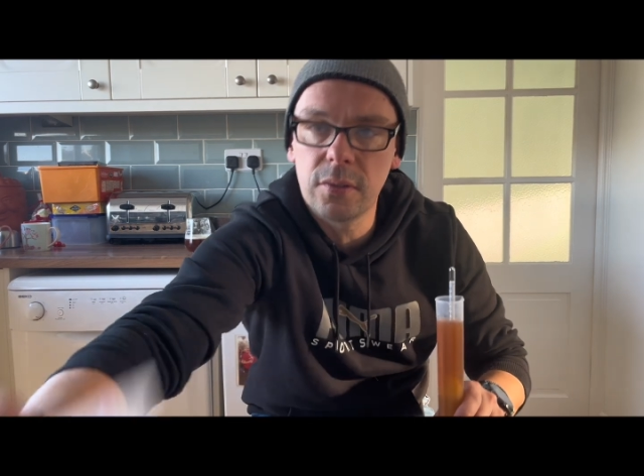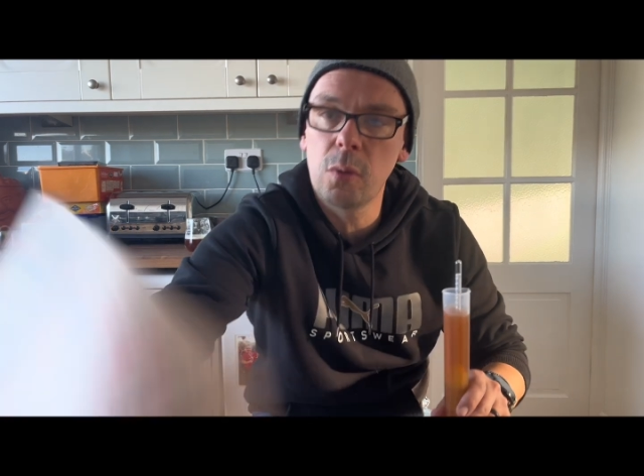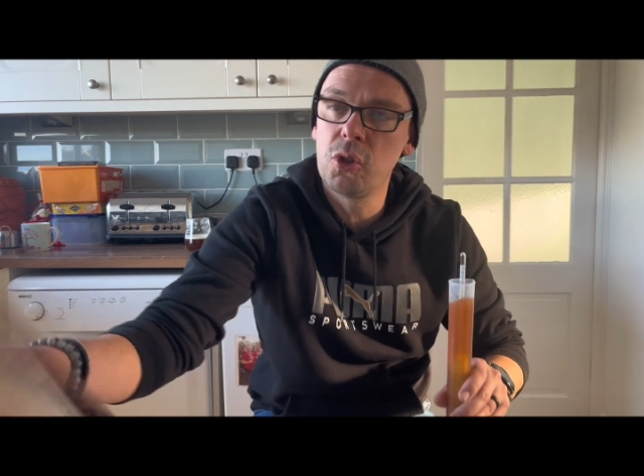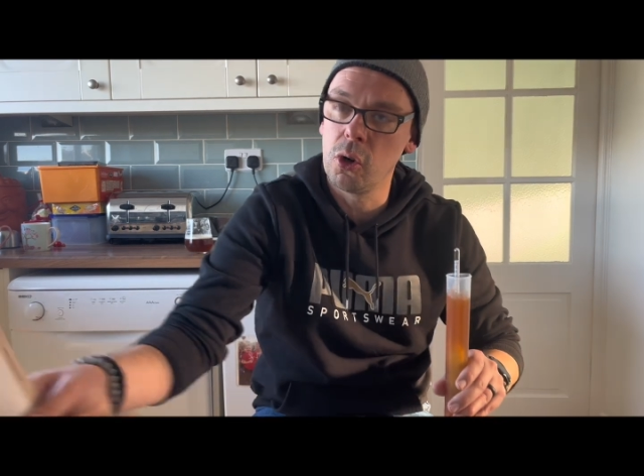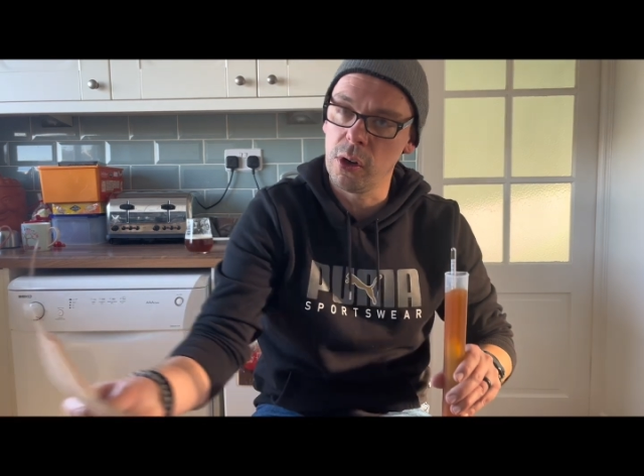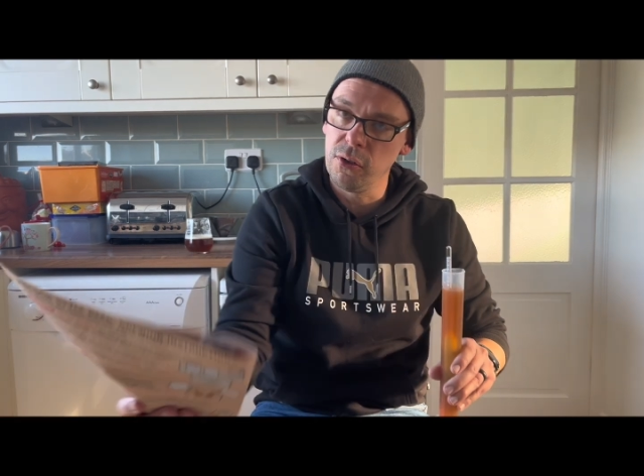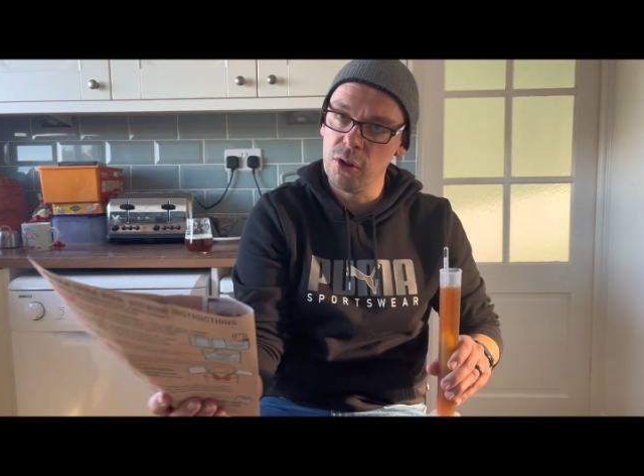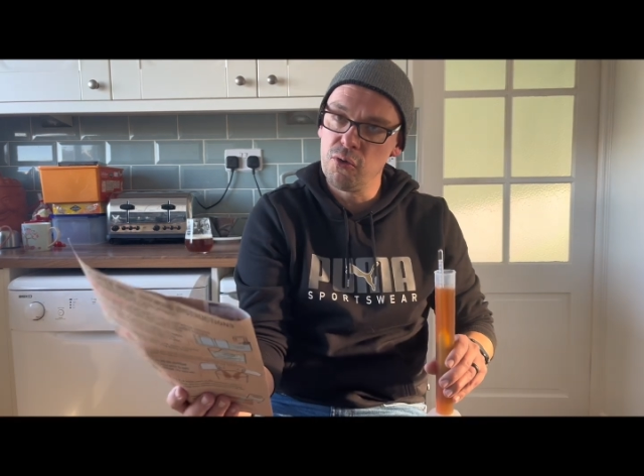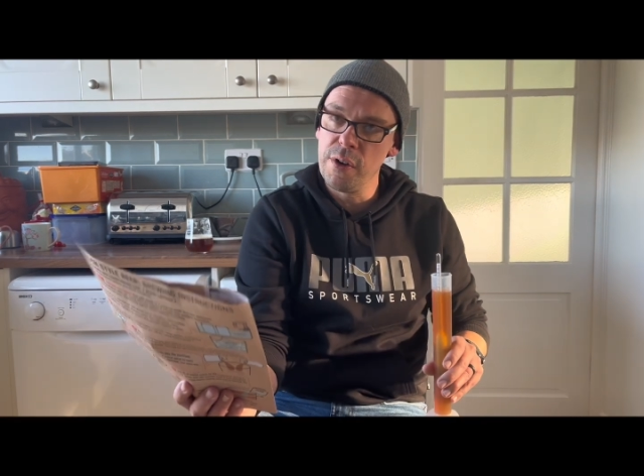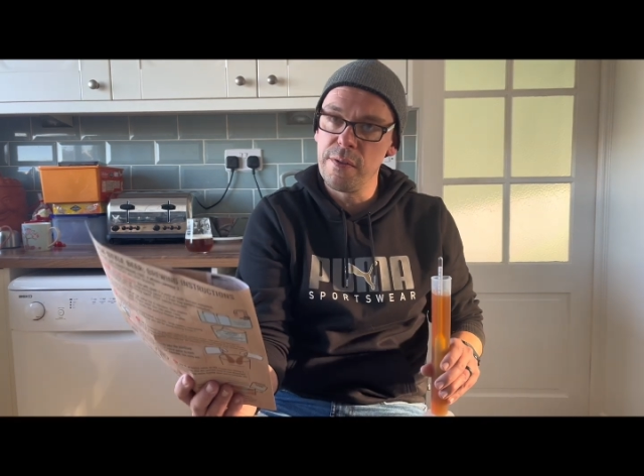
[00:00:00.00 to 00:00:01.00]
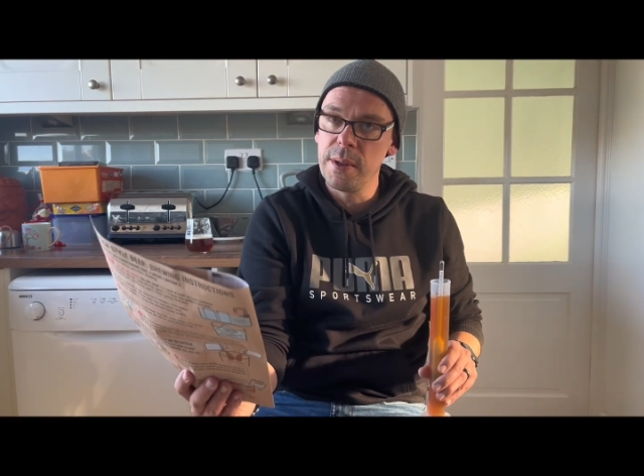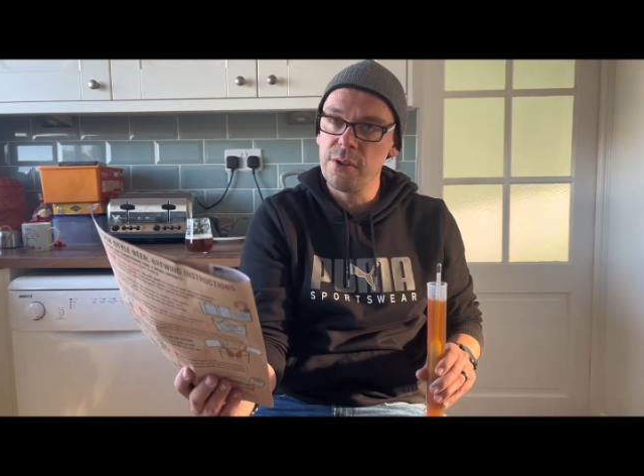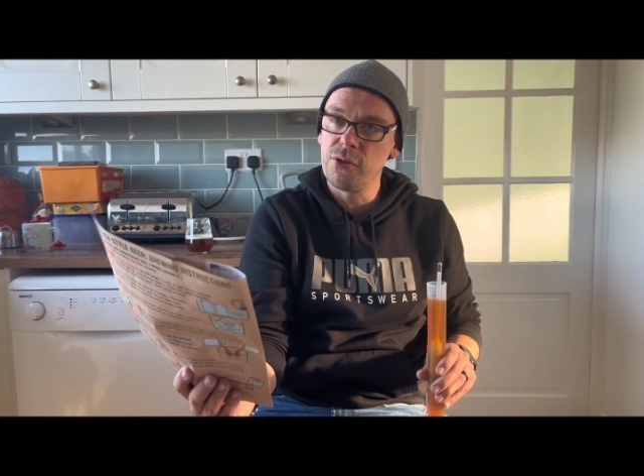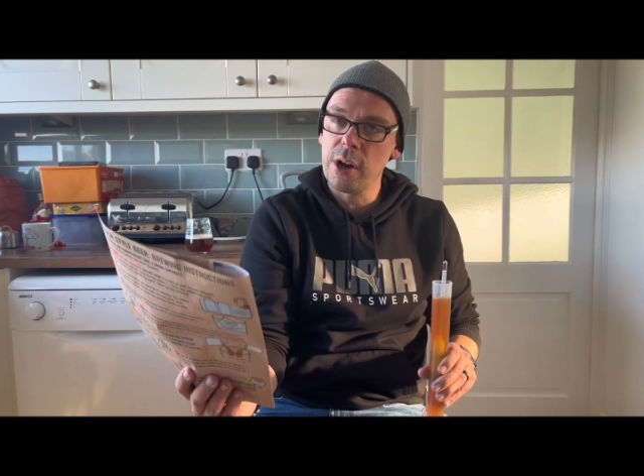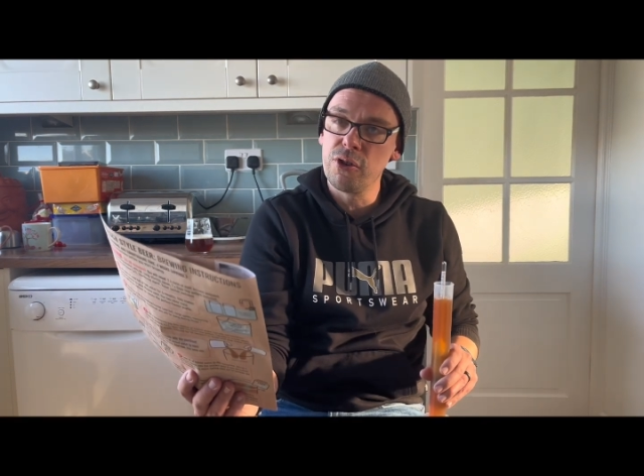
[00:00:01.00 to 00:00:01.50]
don't talk nonsense, read from your
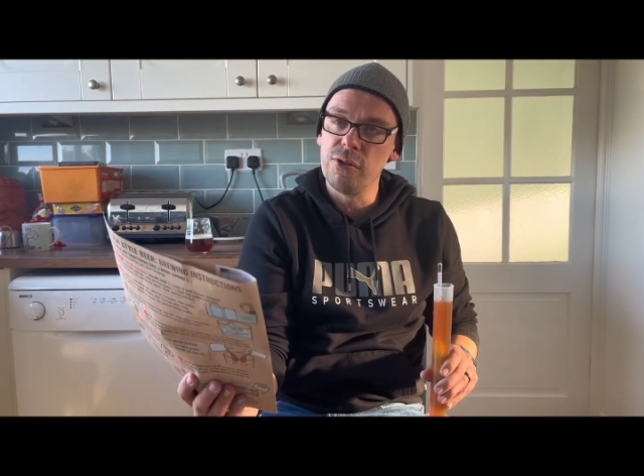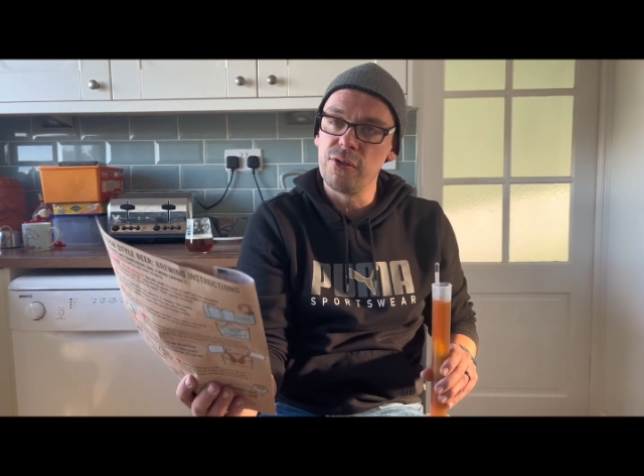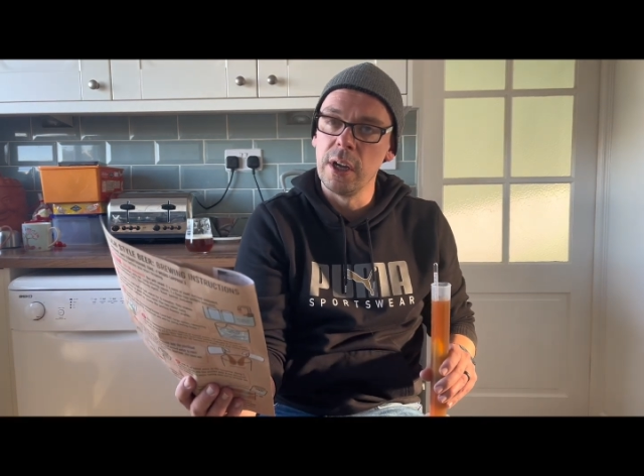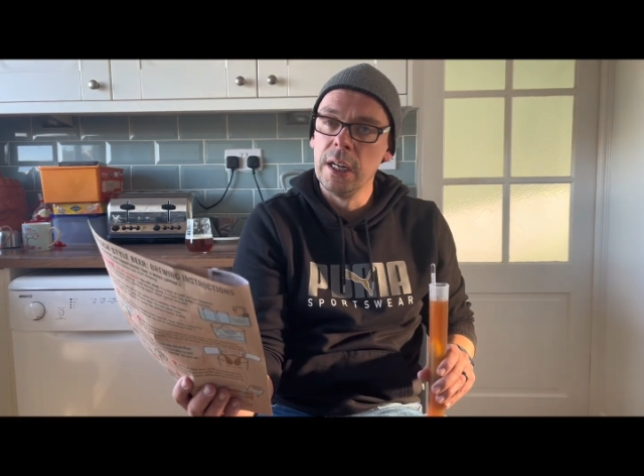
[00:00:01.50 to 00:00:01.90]
instructions.